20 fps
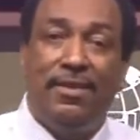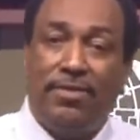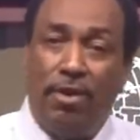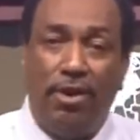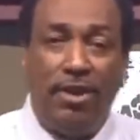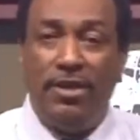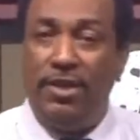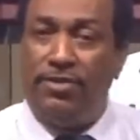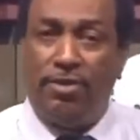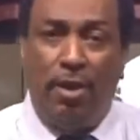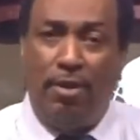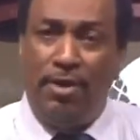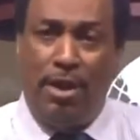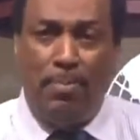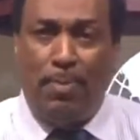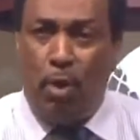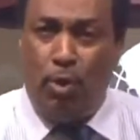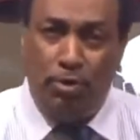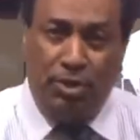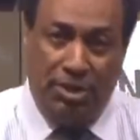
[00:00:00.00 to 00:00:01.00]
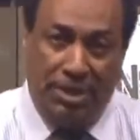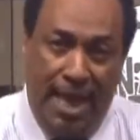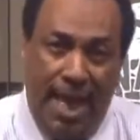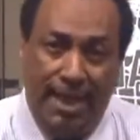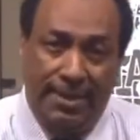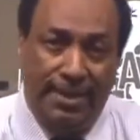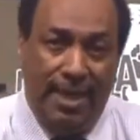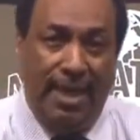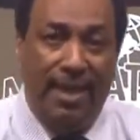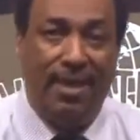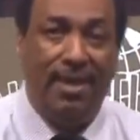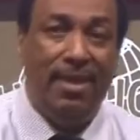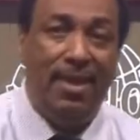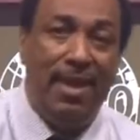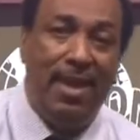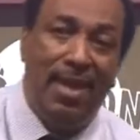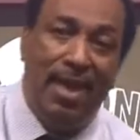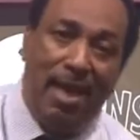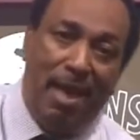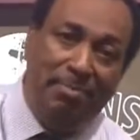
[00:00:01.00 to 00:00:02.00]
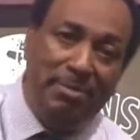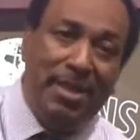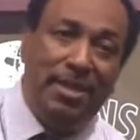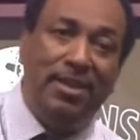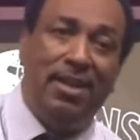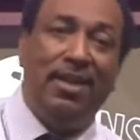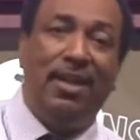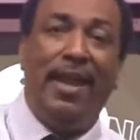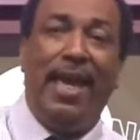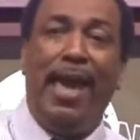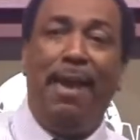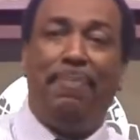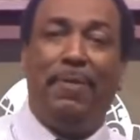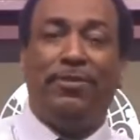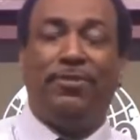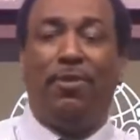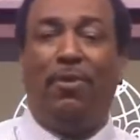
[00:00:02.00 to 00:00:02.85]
So the, so the old shande. I'm getting a little happy.